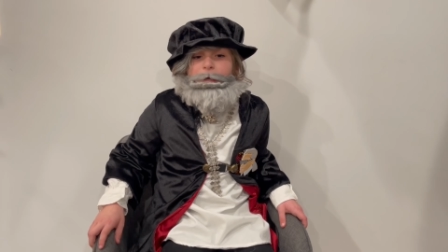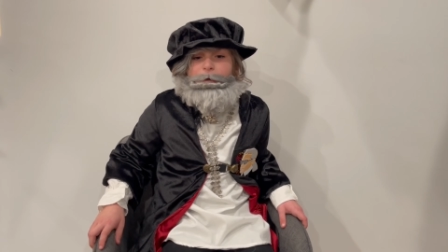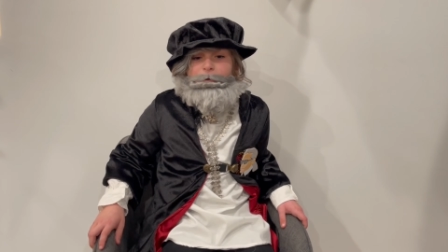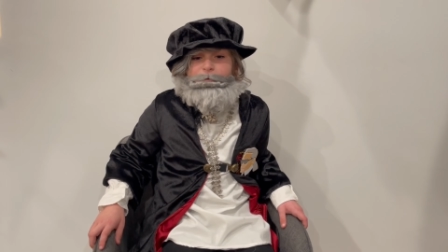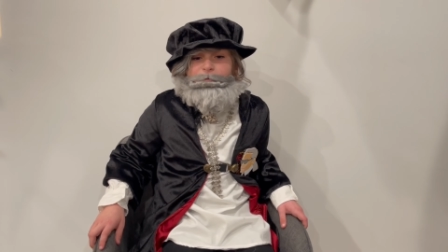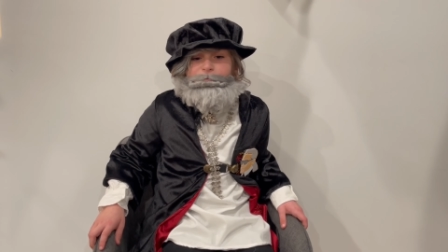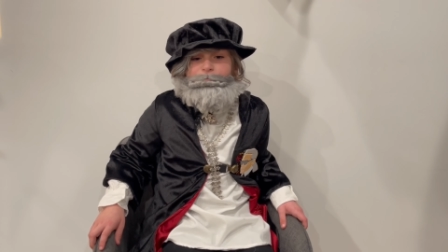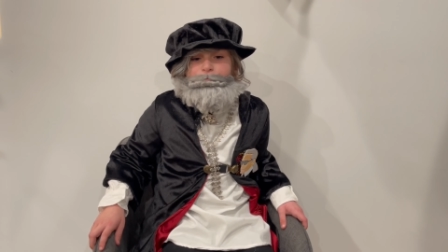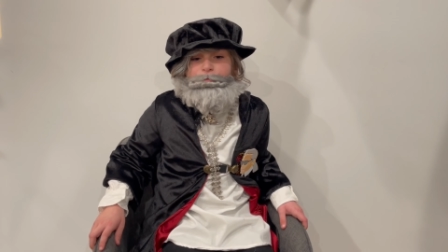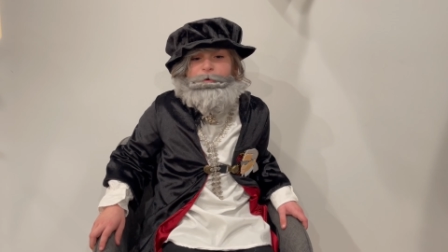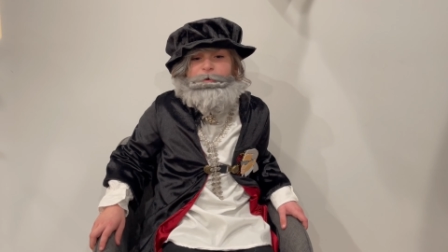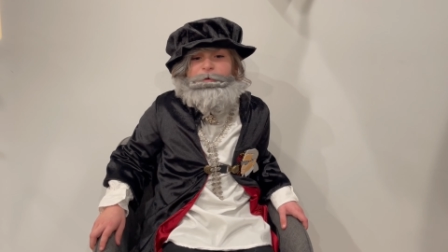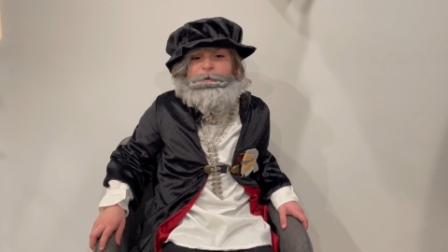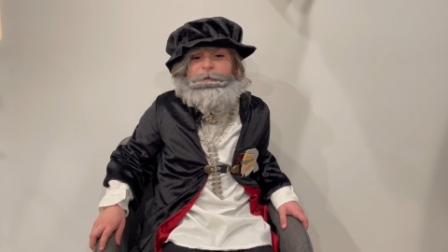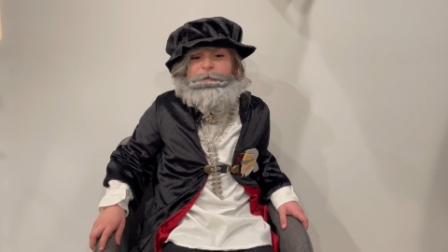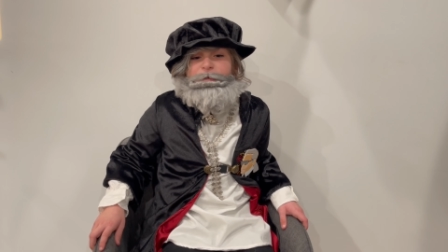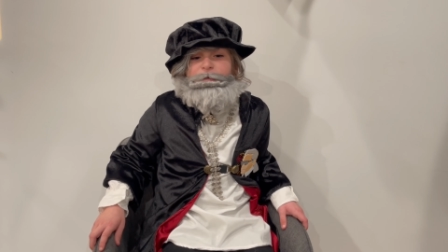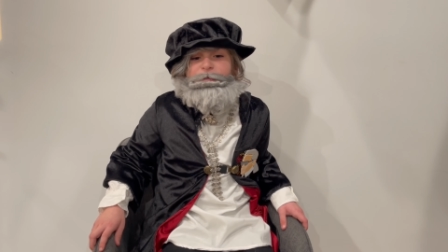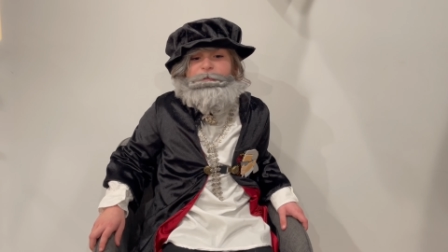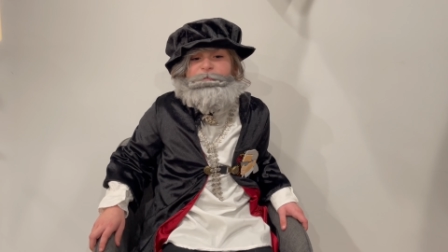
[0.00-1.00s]
I was
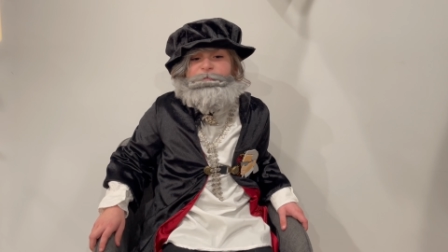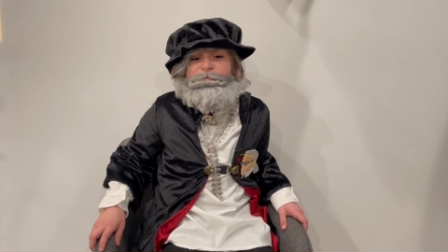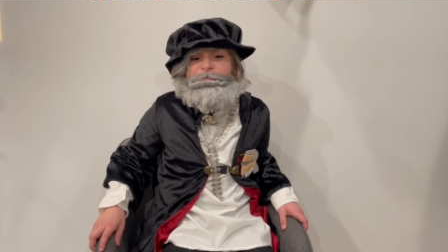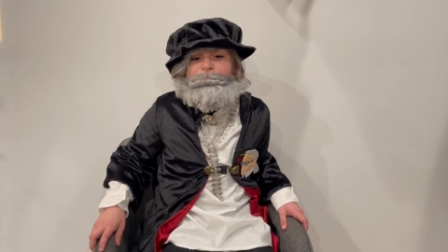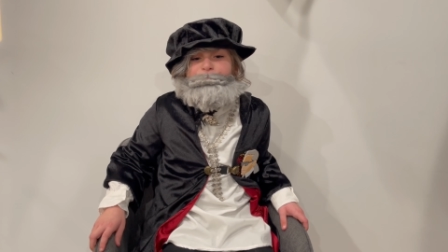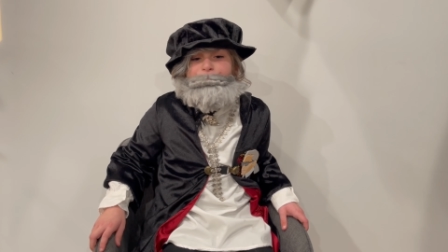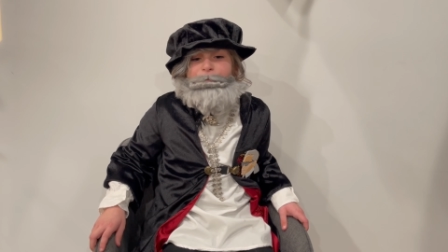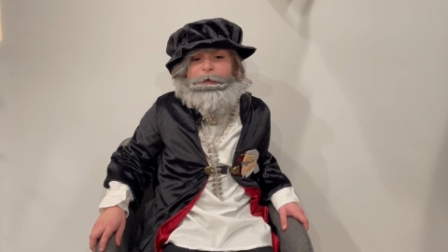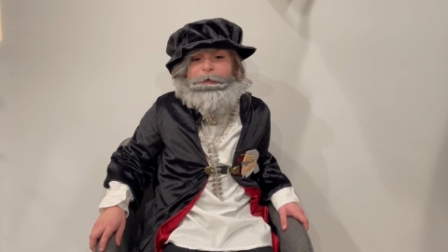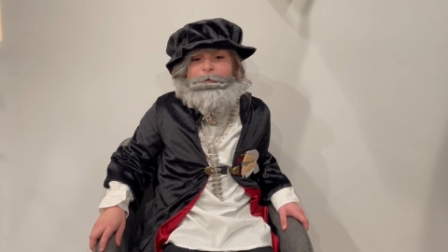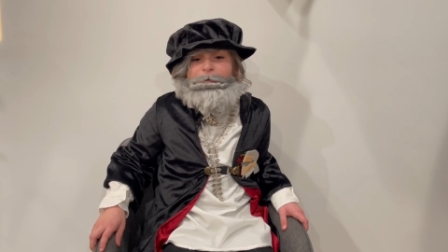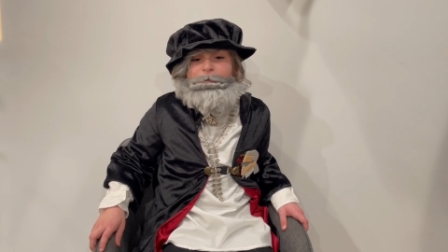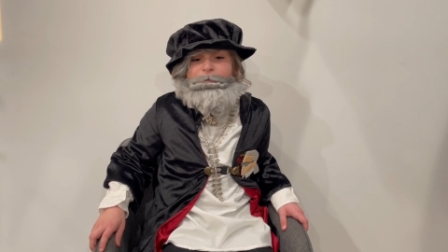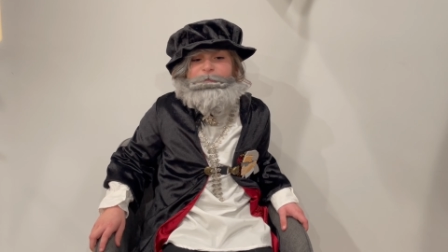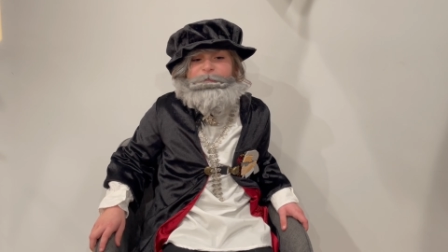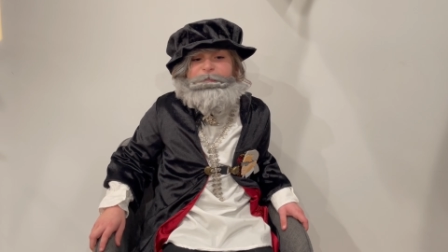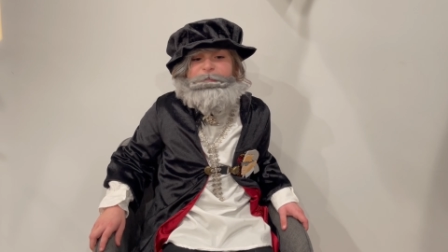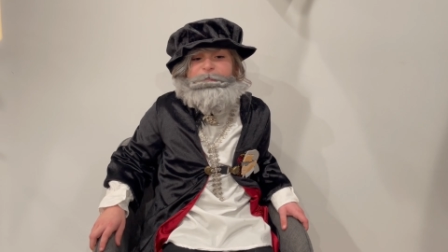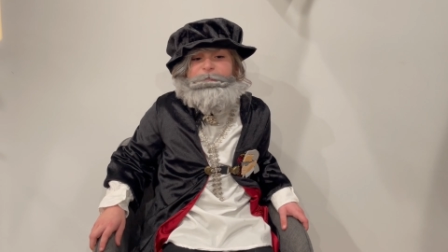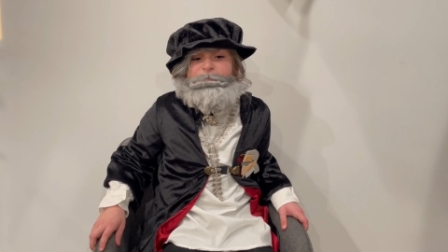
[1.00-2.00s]
born in
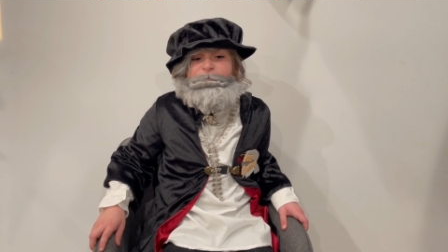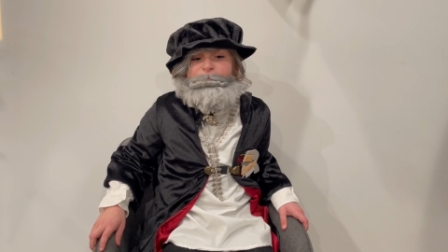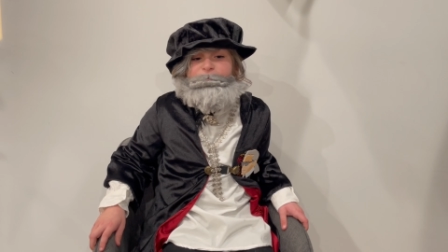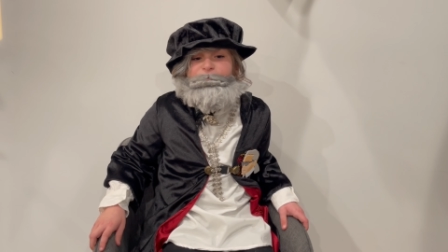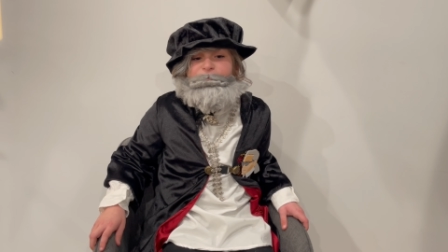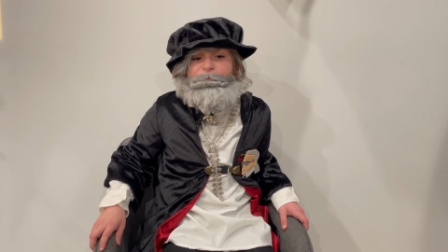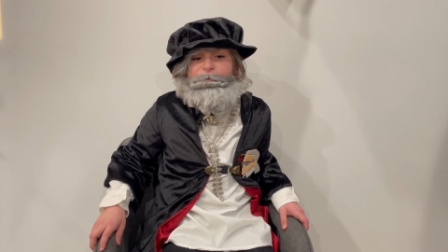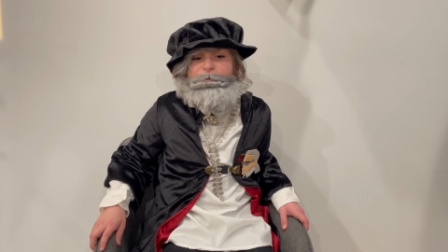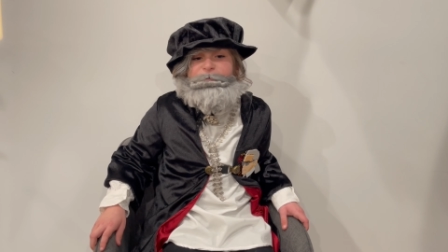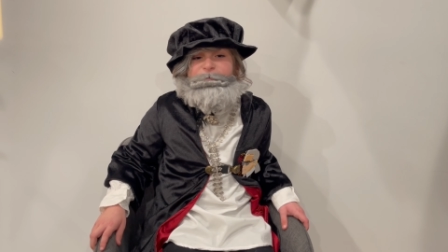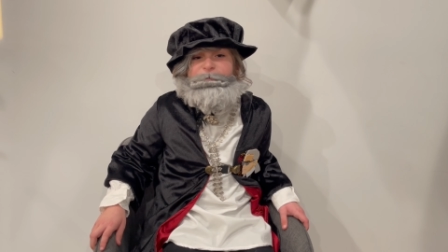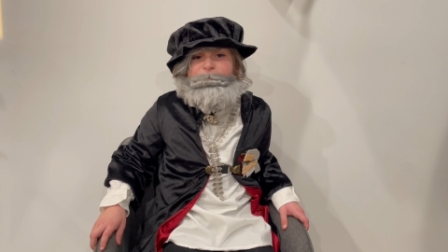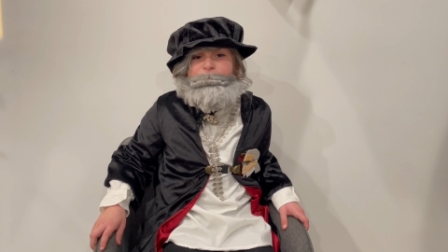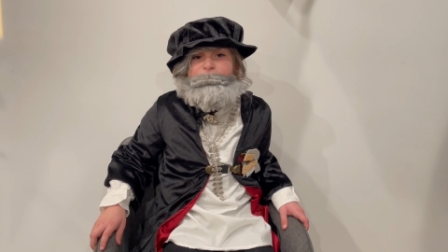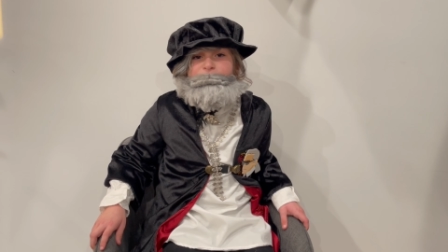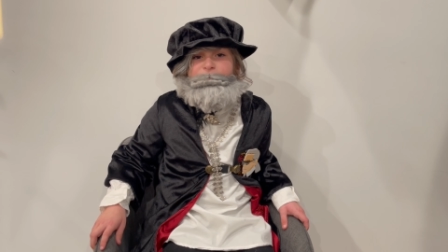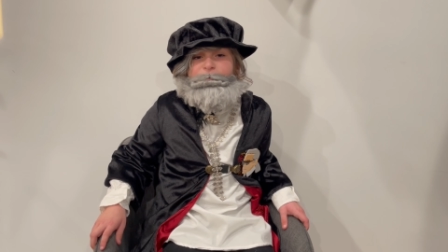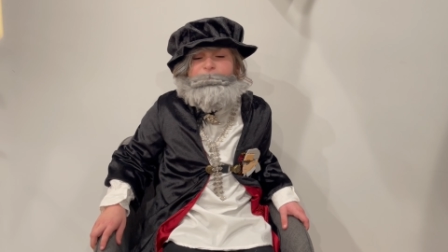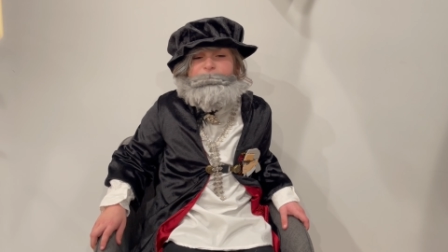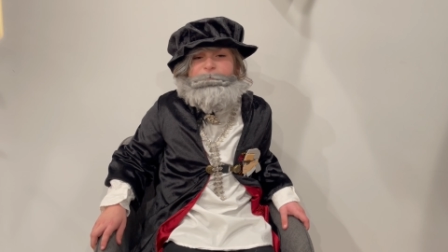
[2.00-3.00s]
Spain in the year
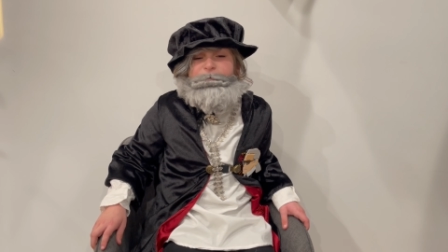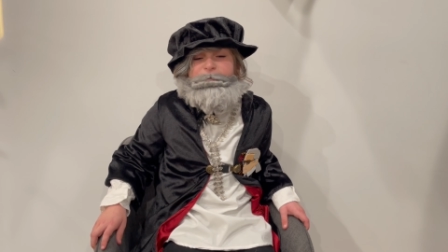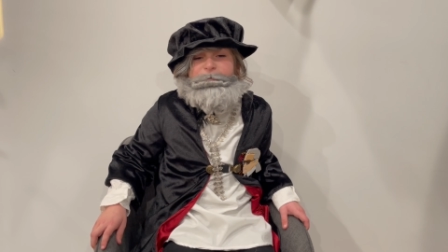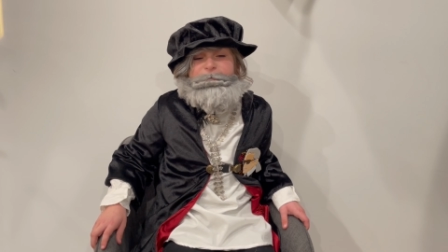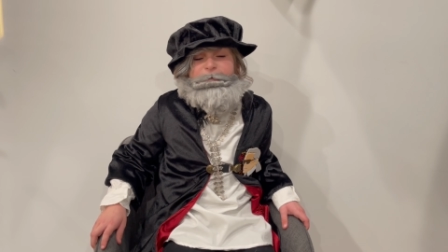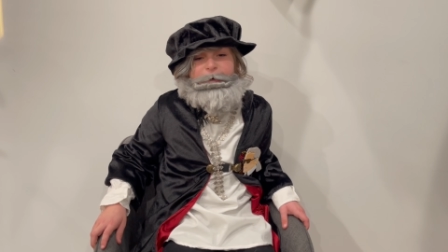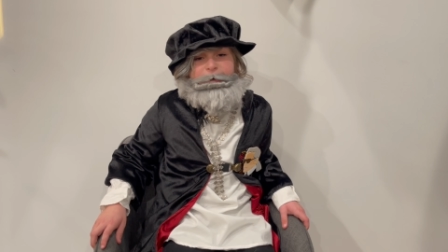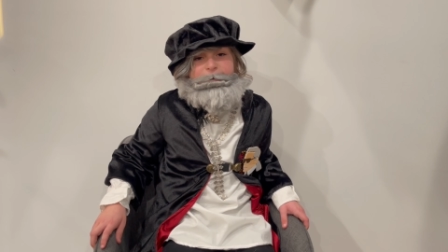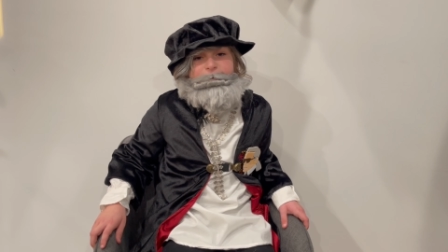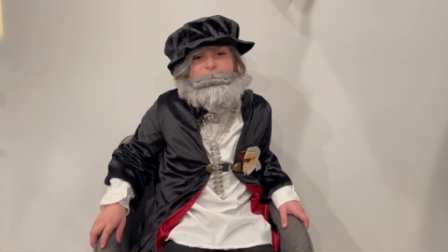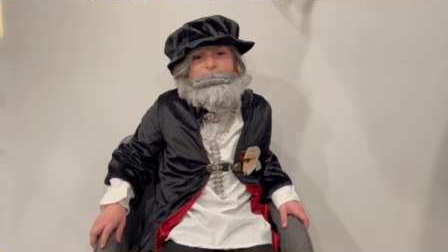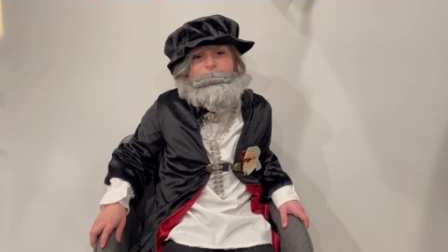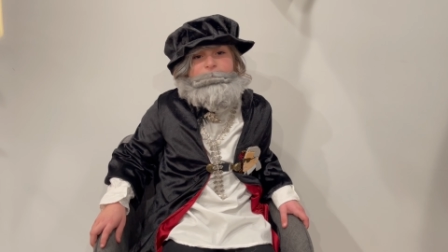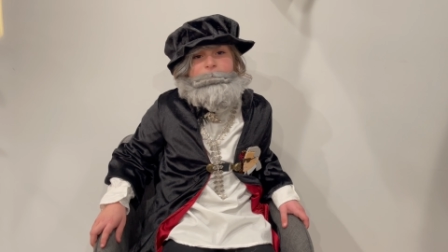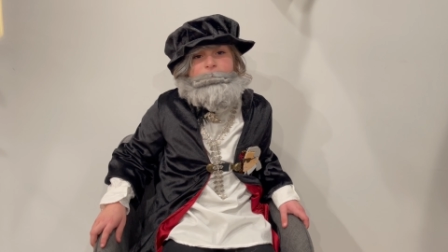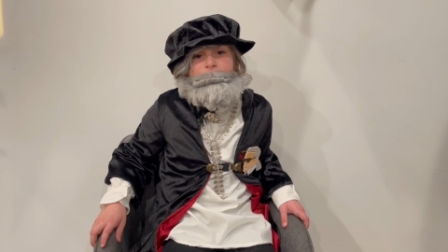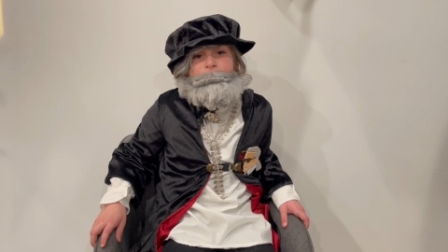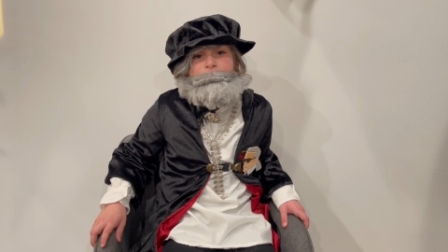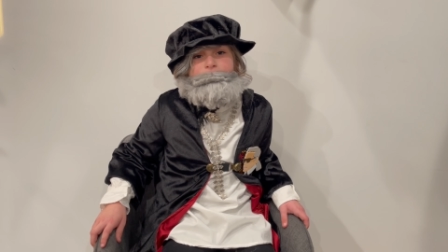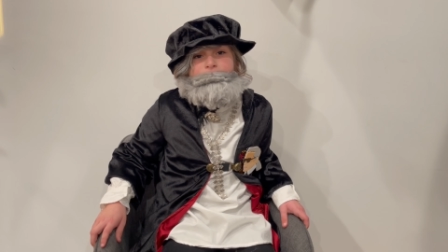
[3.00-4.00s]

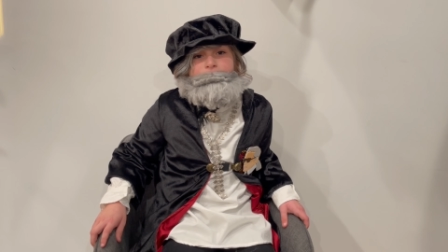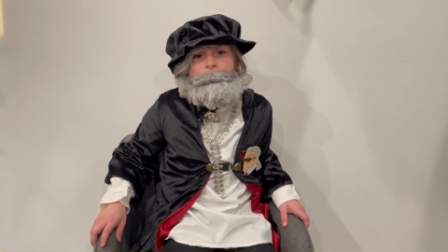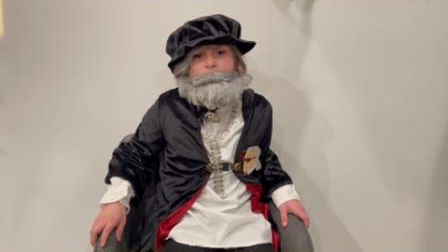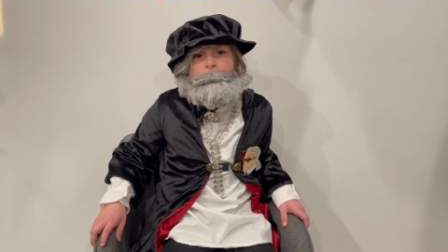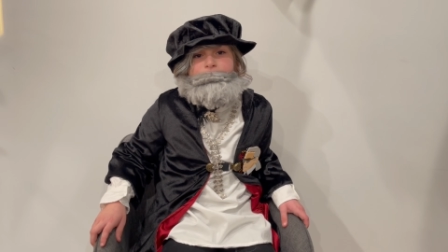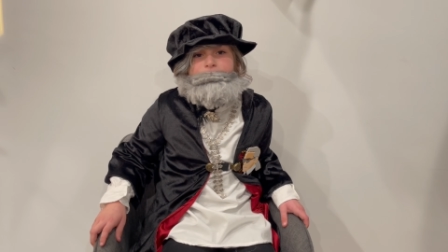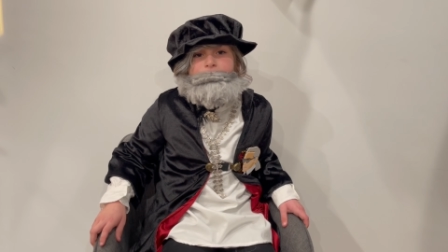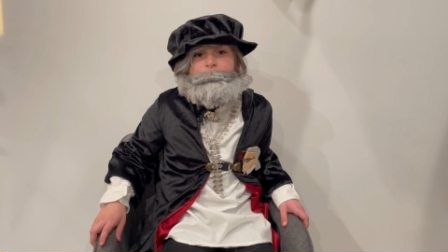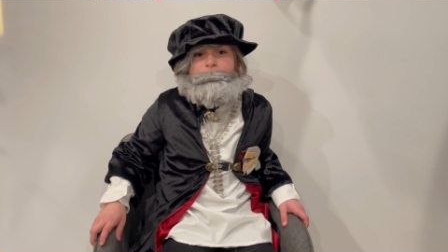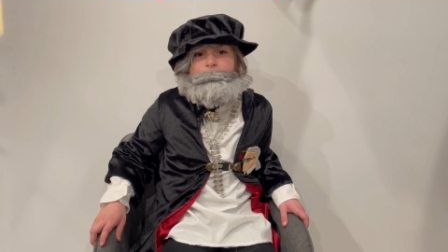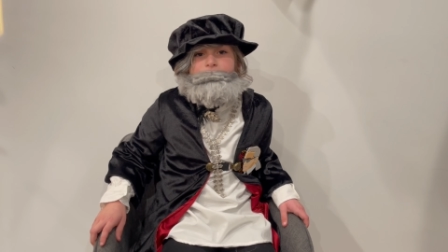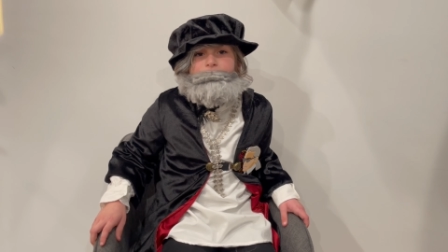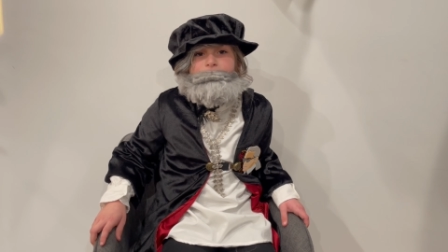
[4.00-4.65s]
1485.